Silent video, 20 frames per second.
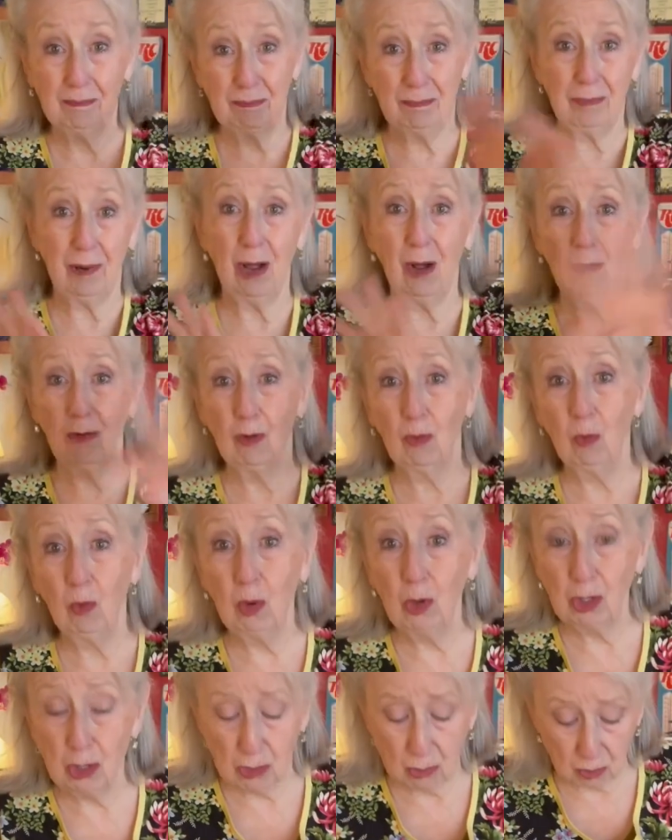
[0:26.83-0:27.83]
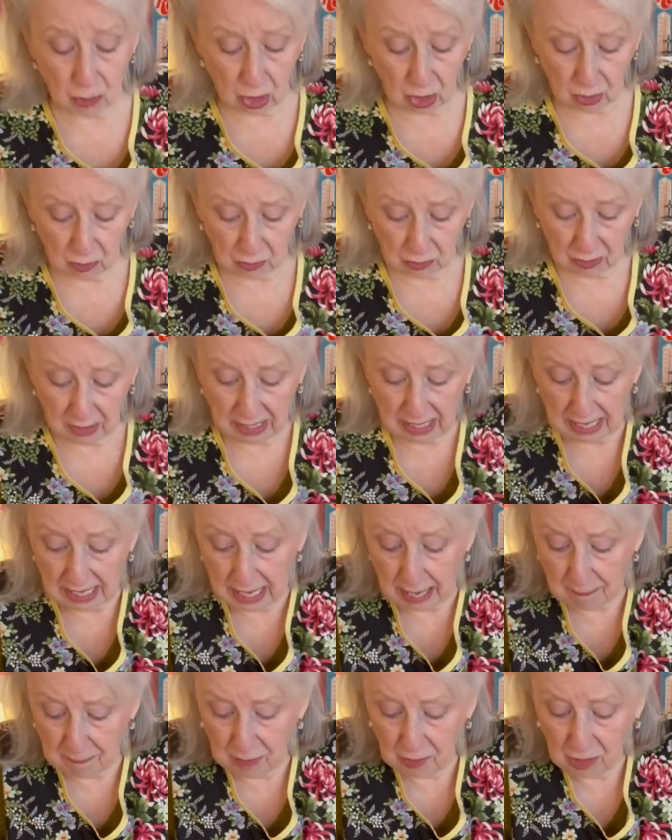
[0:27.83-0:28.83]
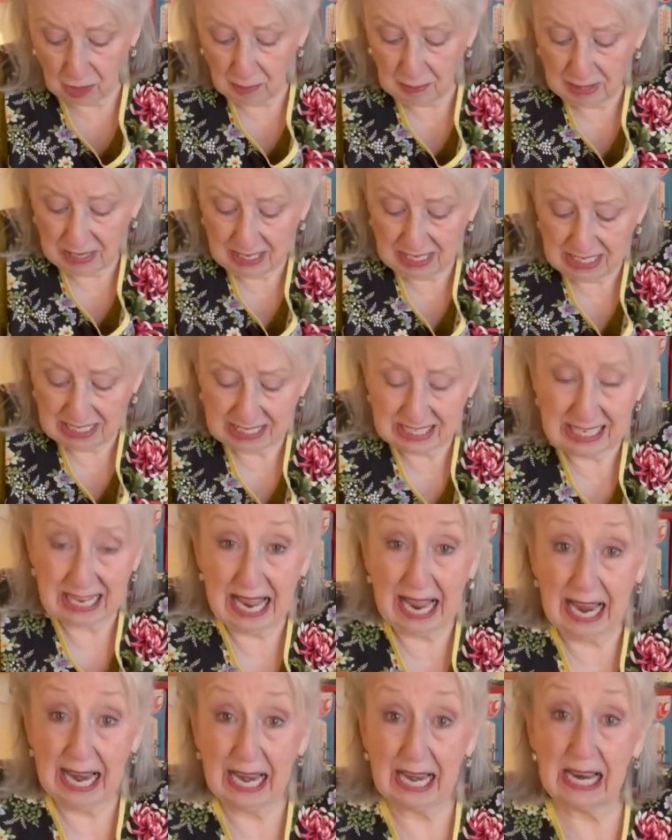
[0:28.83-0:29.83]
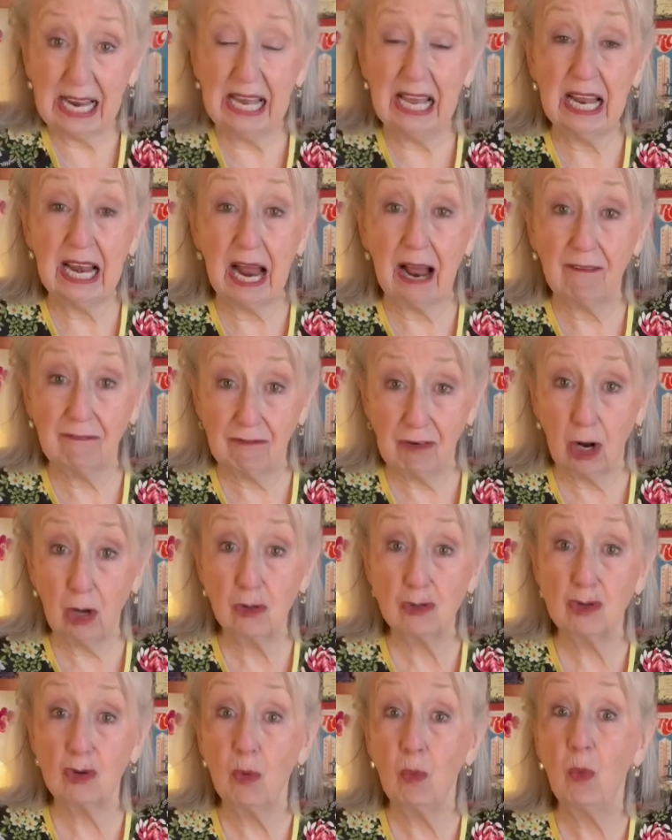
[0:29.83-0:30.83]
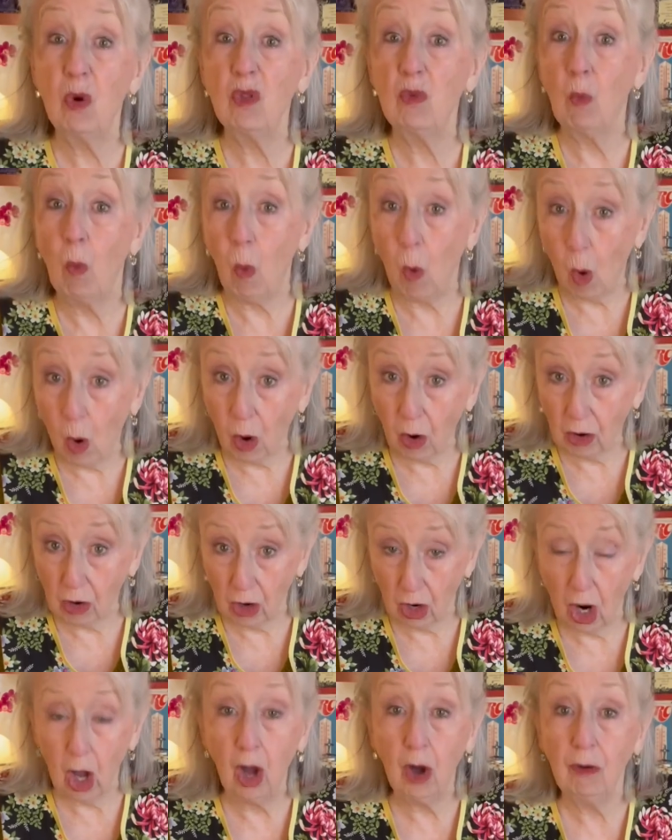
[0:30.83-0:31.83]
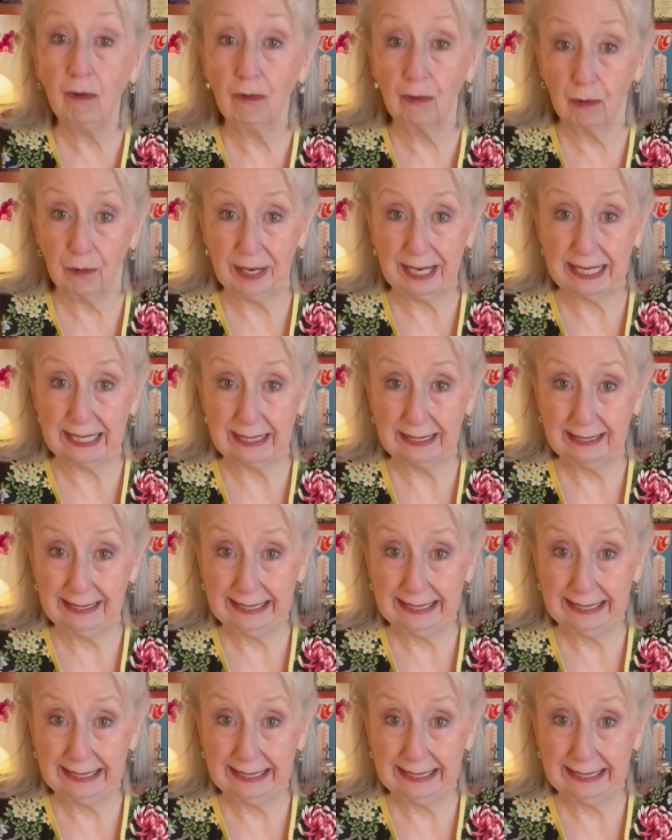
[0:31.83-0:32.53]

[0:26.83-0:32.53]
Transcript: on the woods road. And I put them in this sack, and I froze them with water over it